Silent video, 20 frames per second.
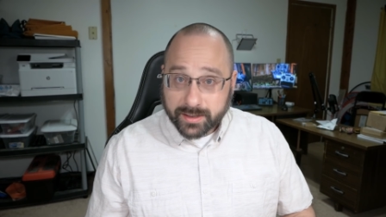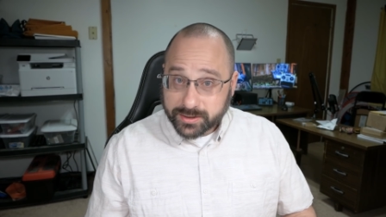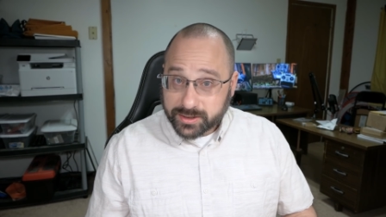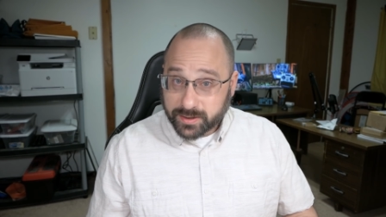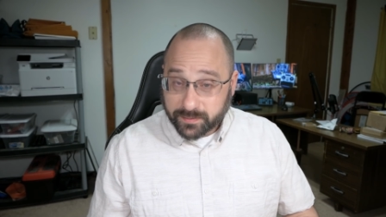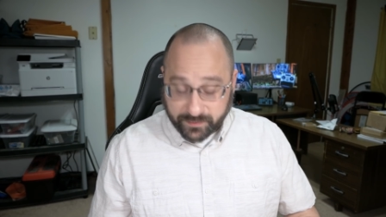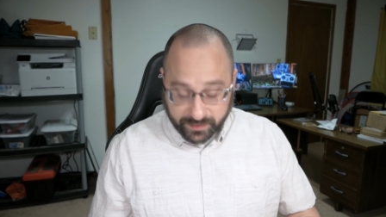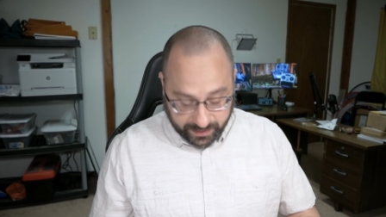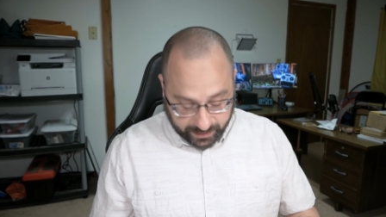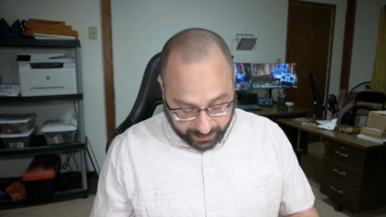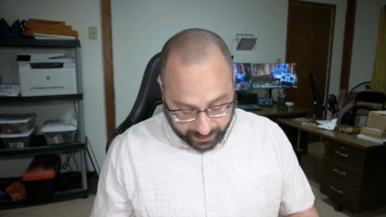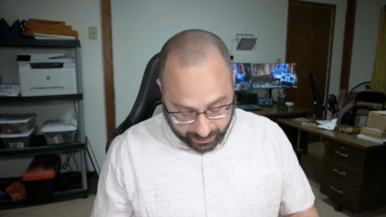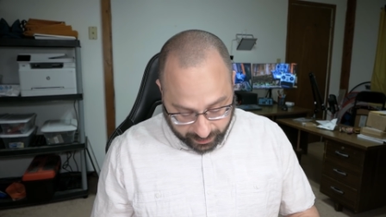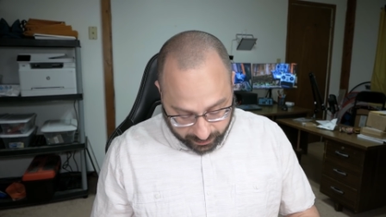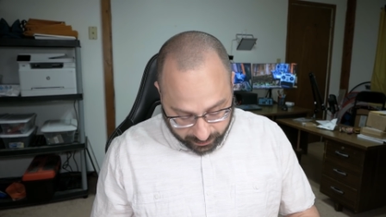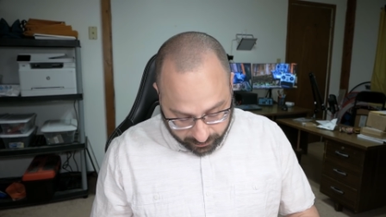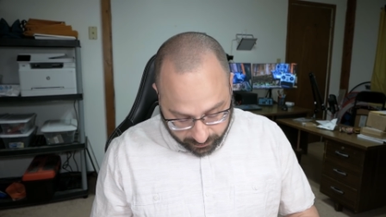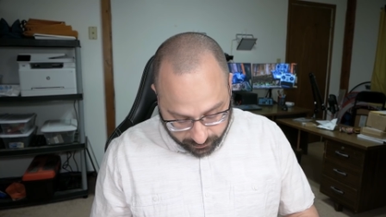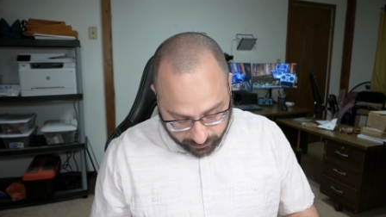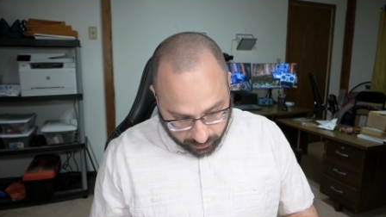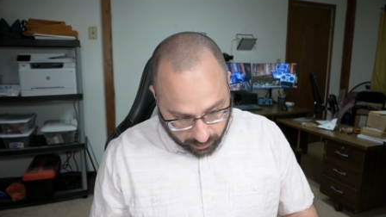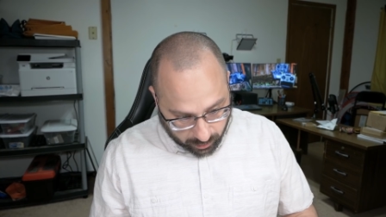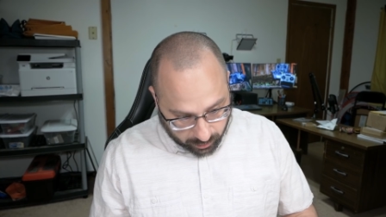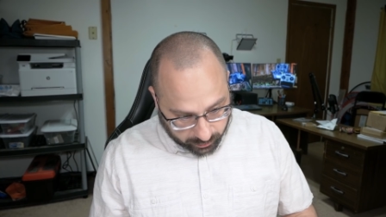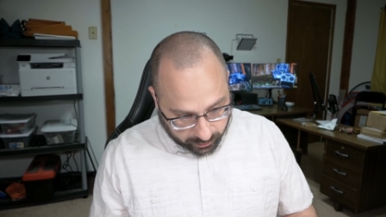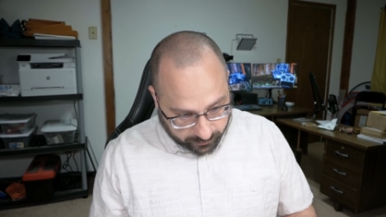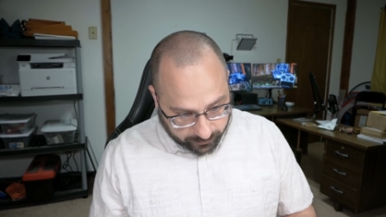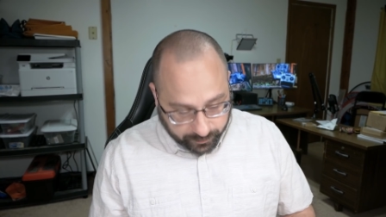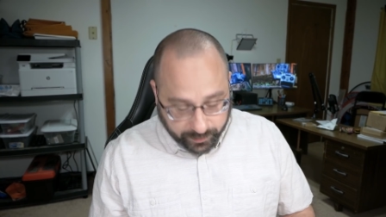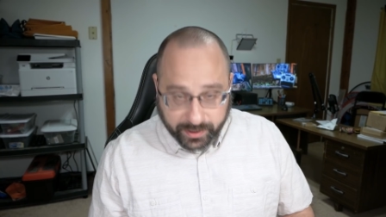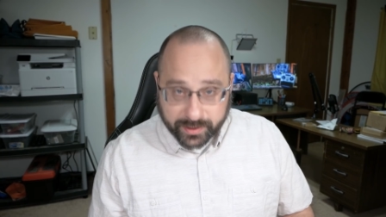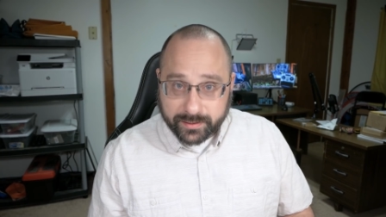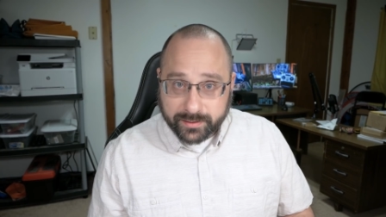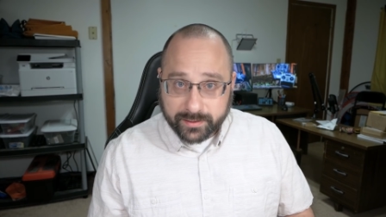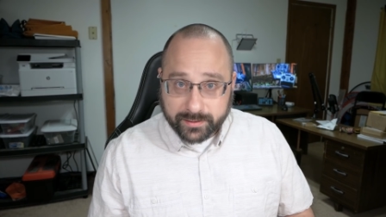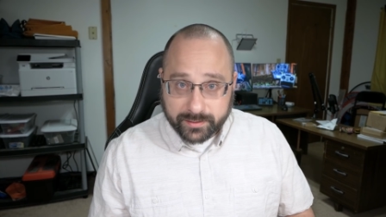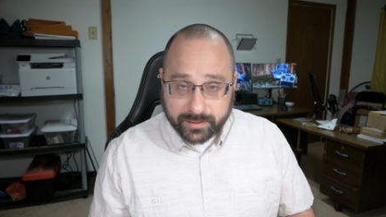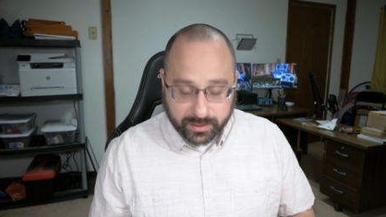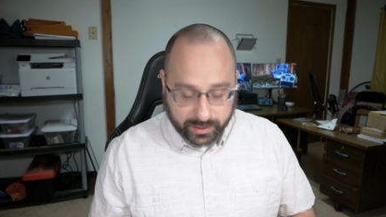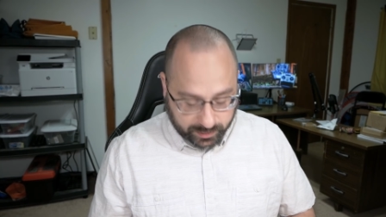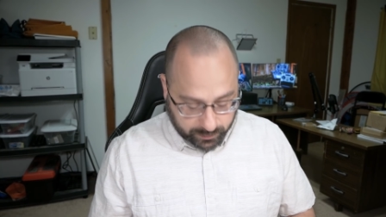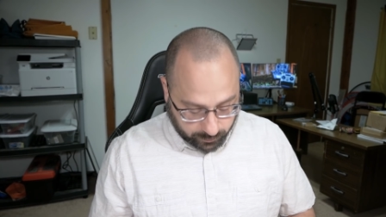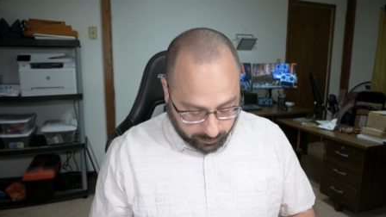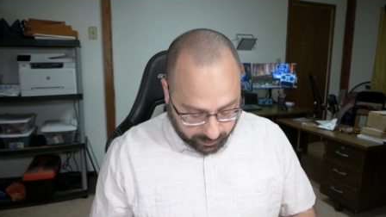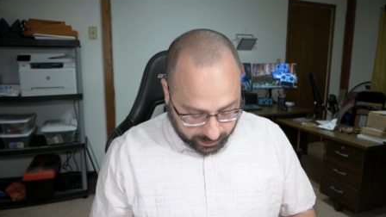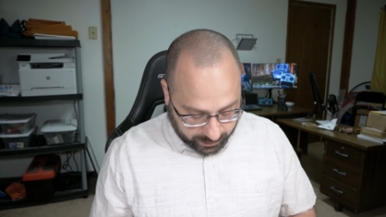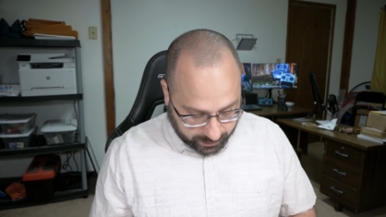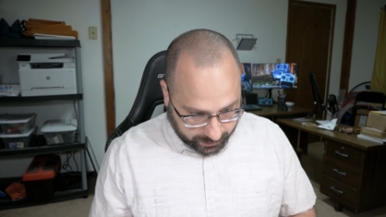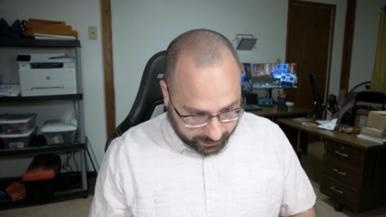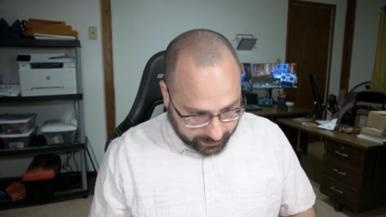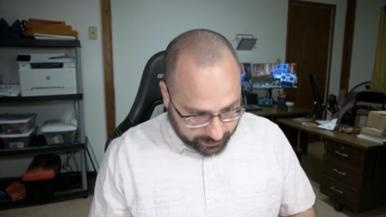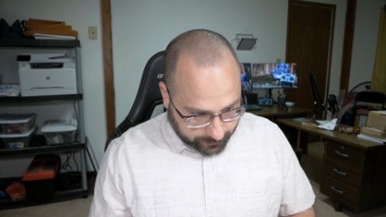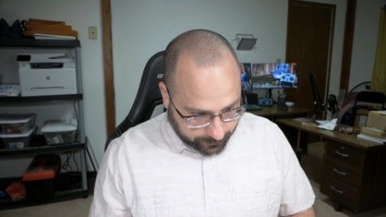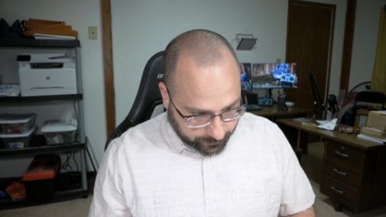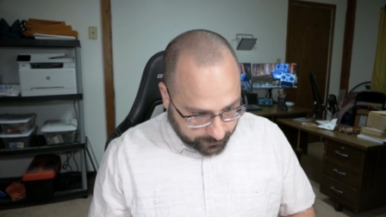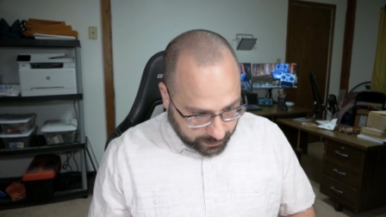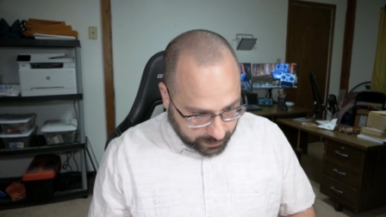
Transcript: GemFan added an on-off button, so that's pretty nice.